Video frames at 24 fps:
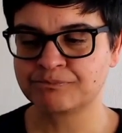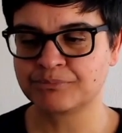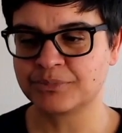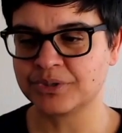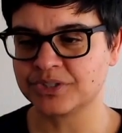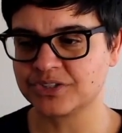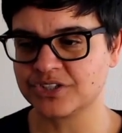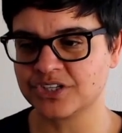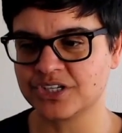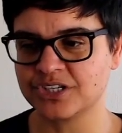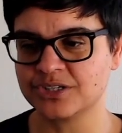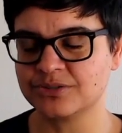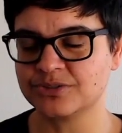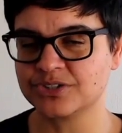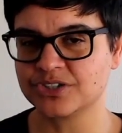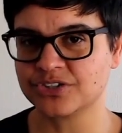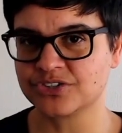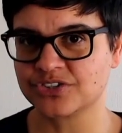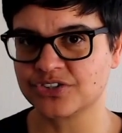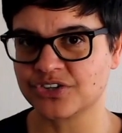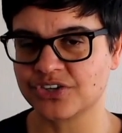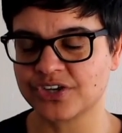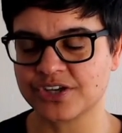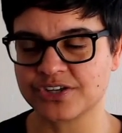But to lose
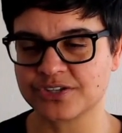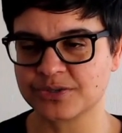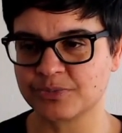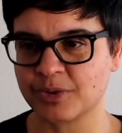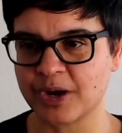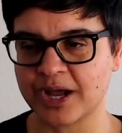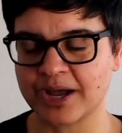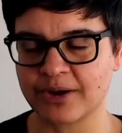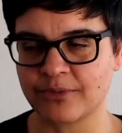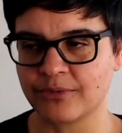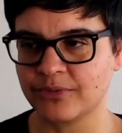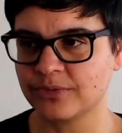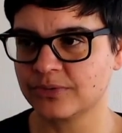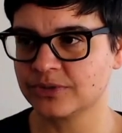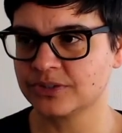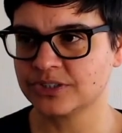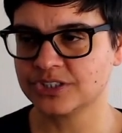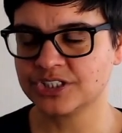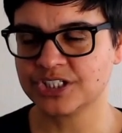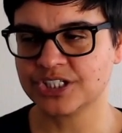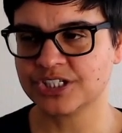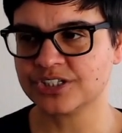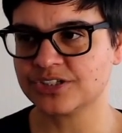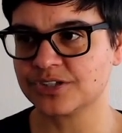your sight as well,
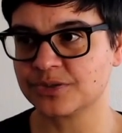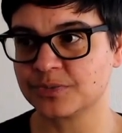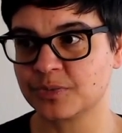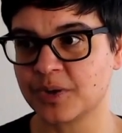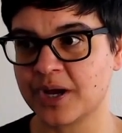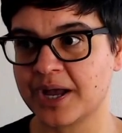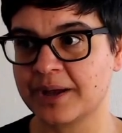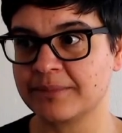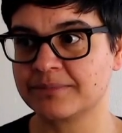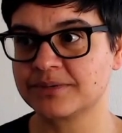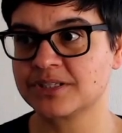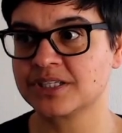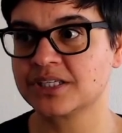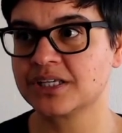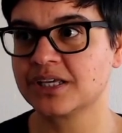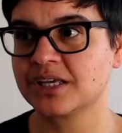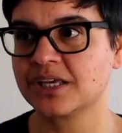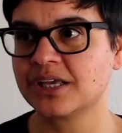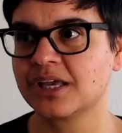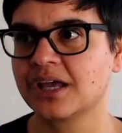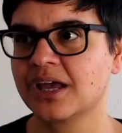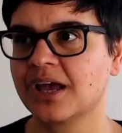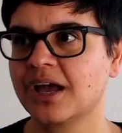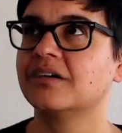Jesus wept.
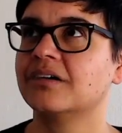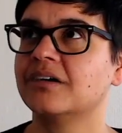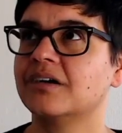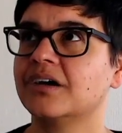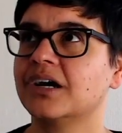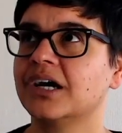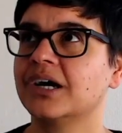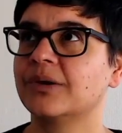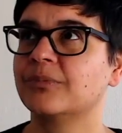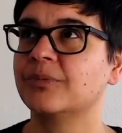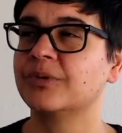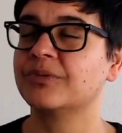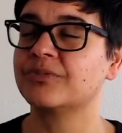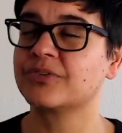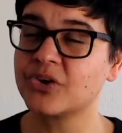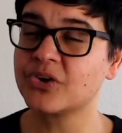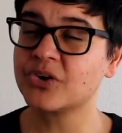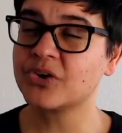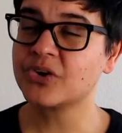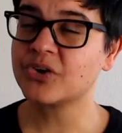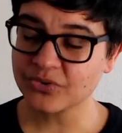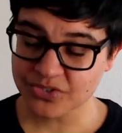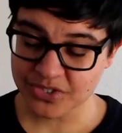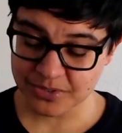We've
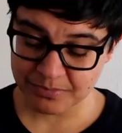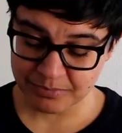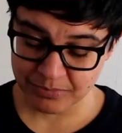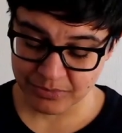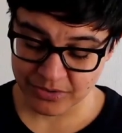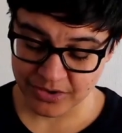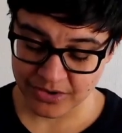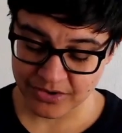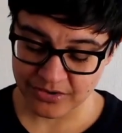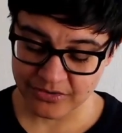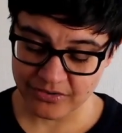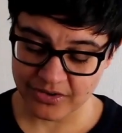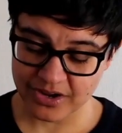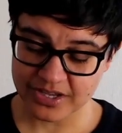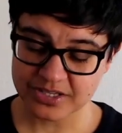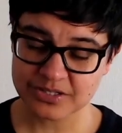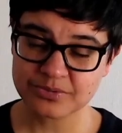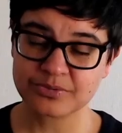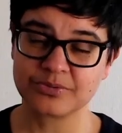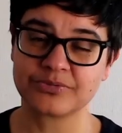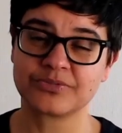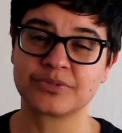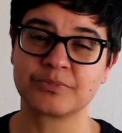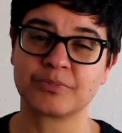got some
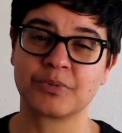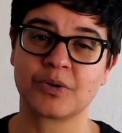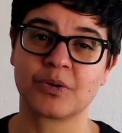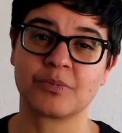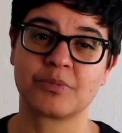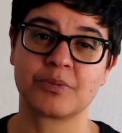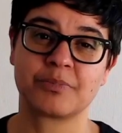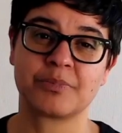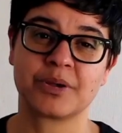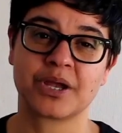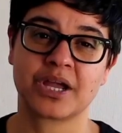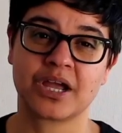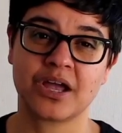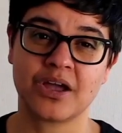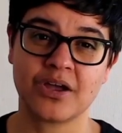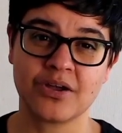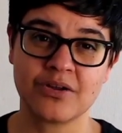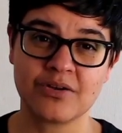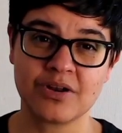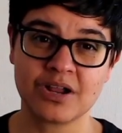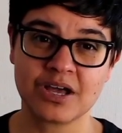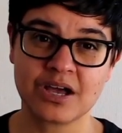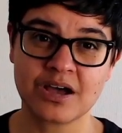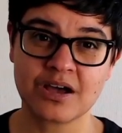progress with the Barbara
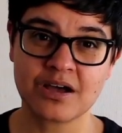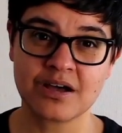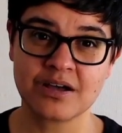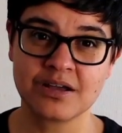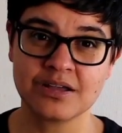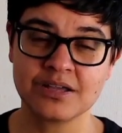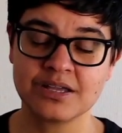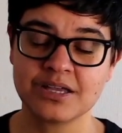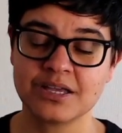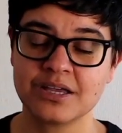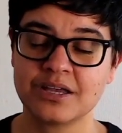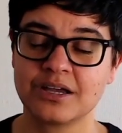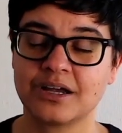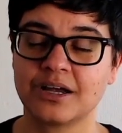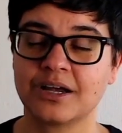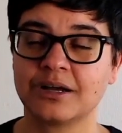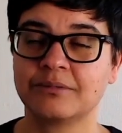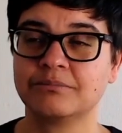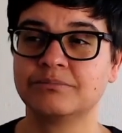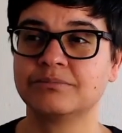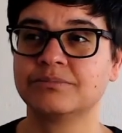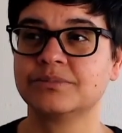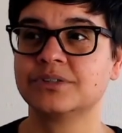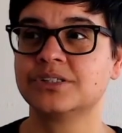Piccola.
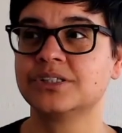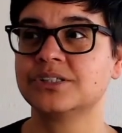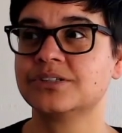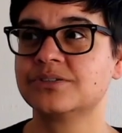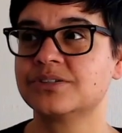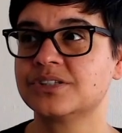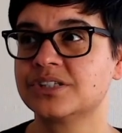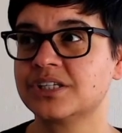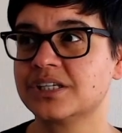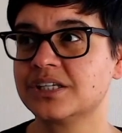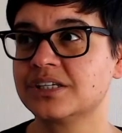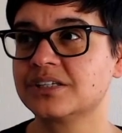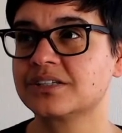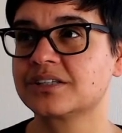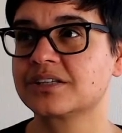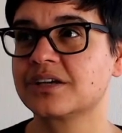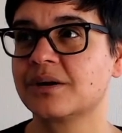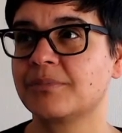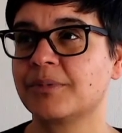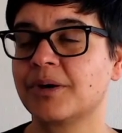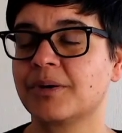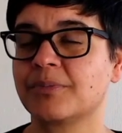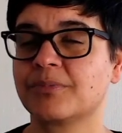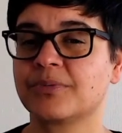Lucy's
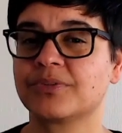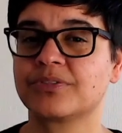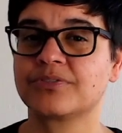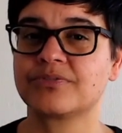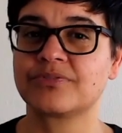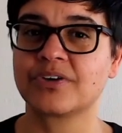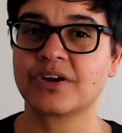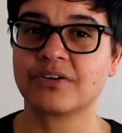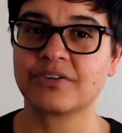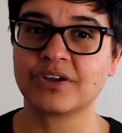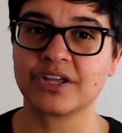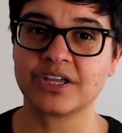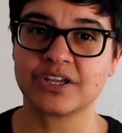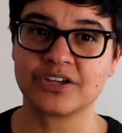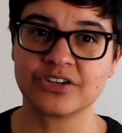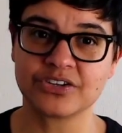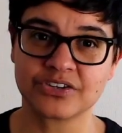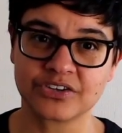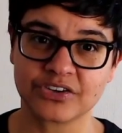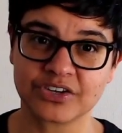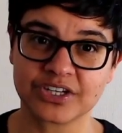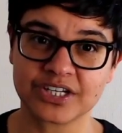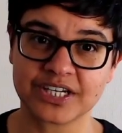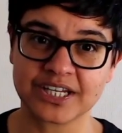come up with a very
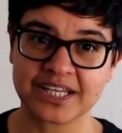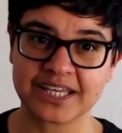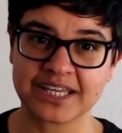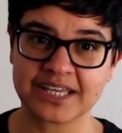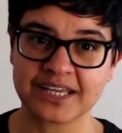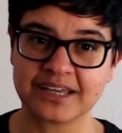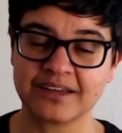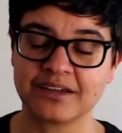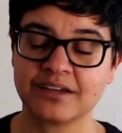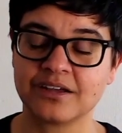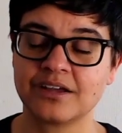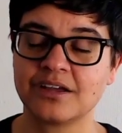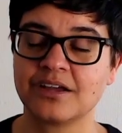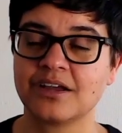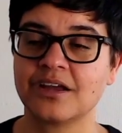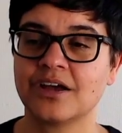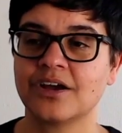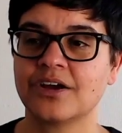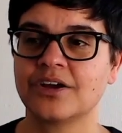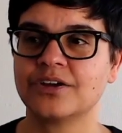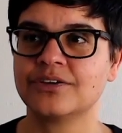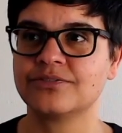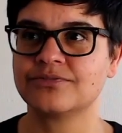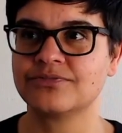good idea.
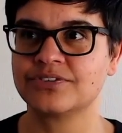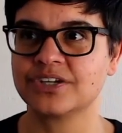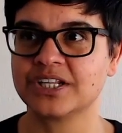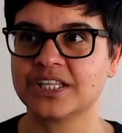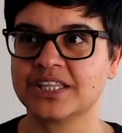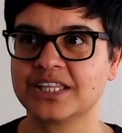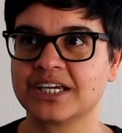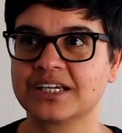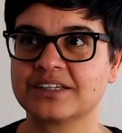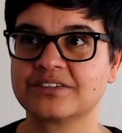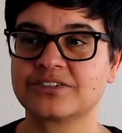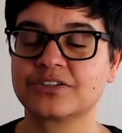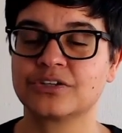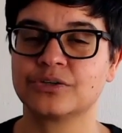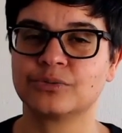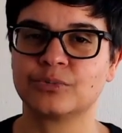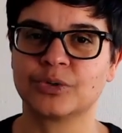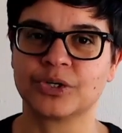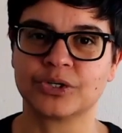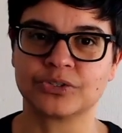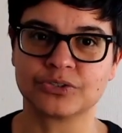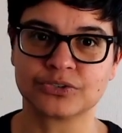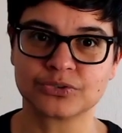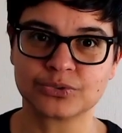Hopefully that's going
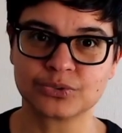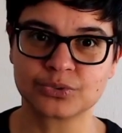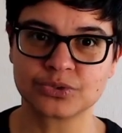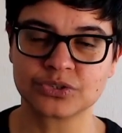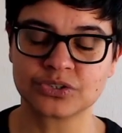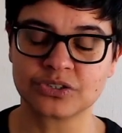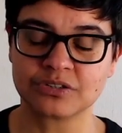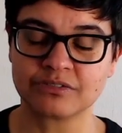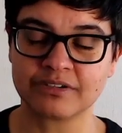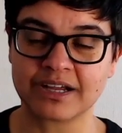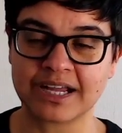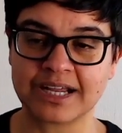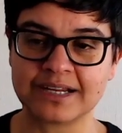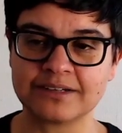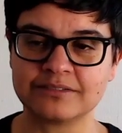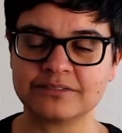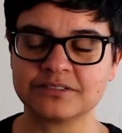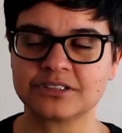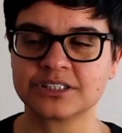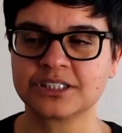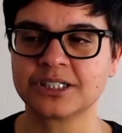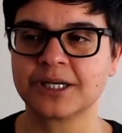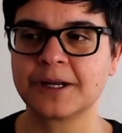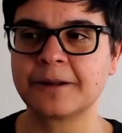to win her daughter
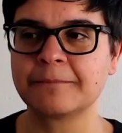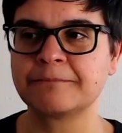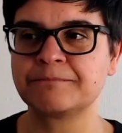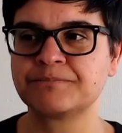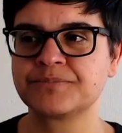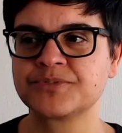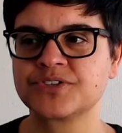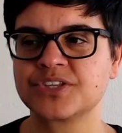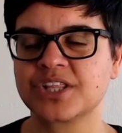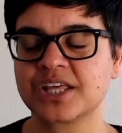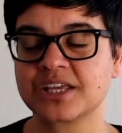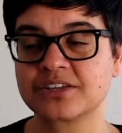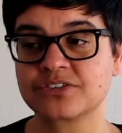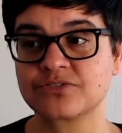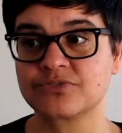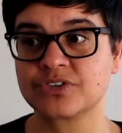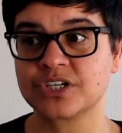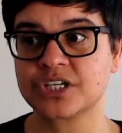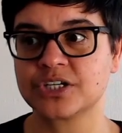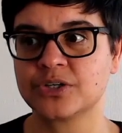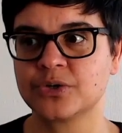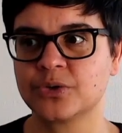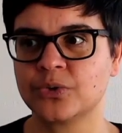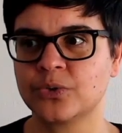around. So that's
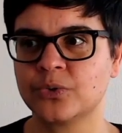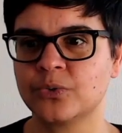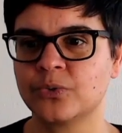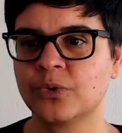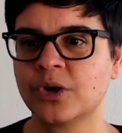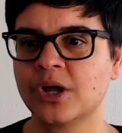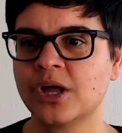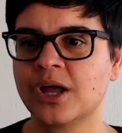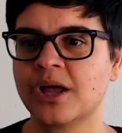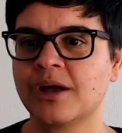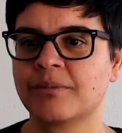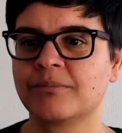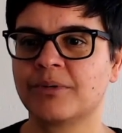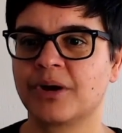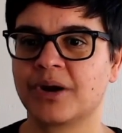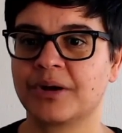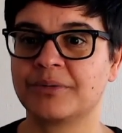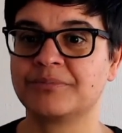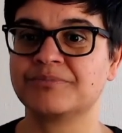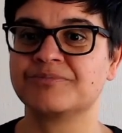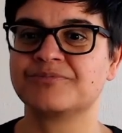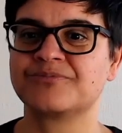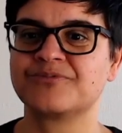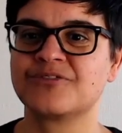really cool.
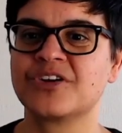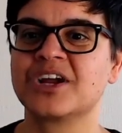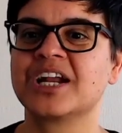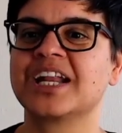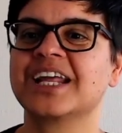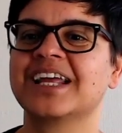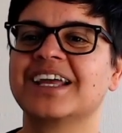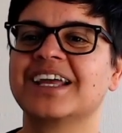But I'm